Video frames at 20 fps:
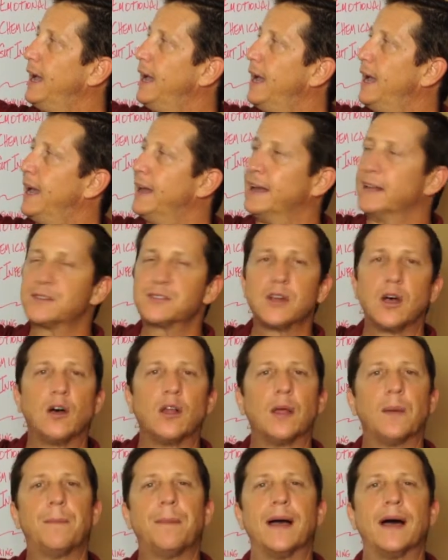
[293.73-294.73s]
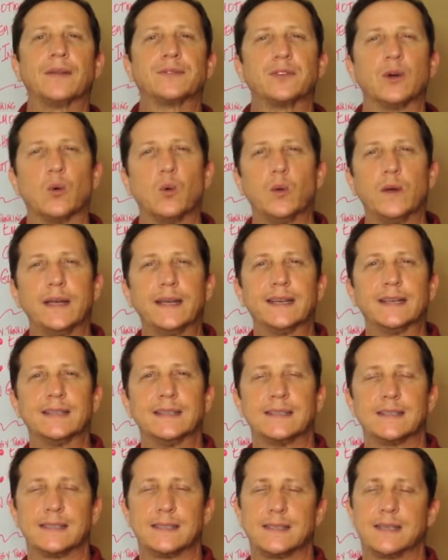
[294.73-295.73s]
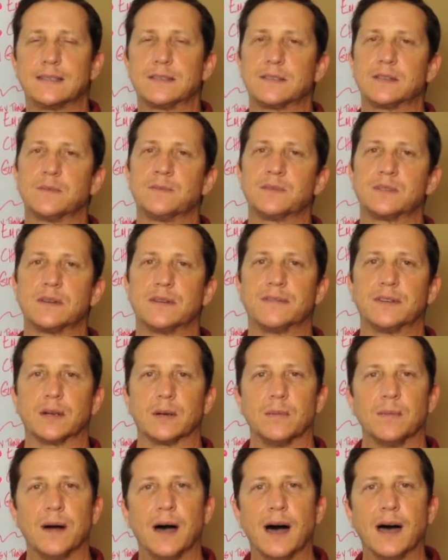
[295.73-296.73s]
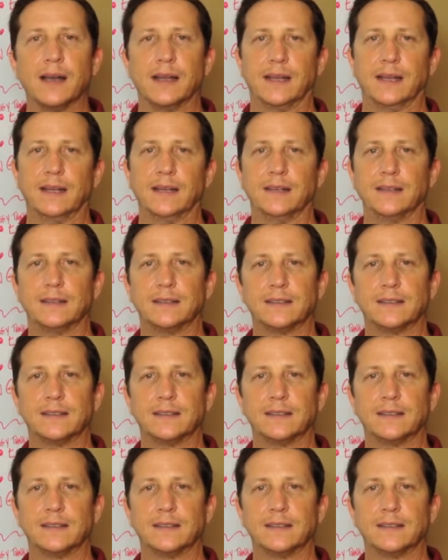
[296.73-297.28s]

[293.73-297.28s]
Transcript: and it's all about the weakened systems of your body.